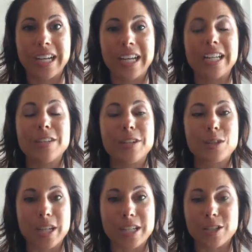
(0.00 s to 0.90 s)

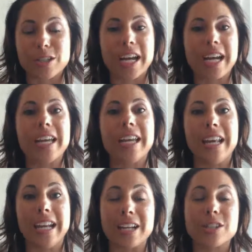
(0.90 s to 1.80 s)
individualize your diet and
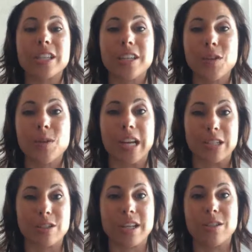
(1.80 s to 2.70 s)
actually give you an
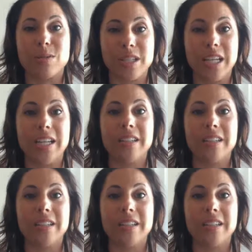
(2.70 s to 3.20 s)
exercise routine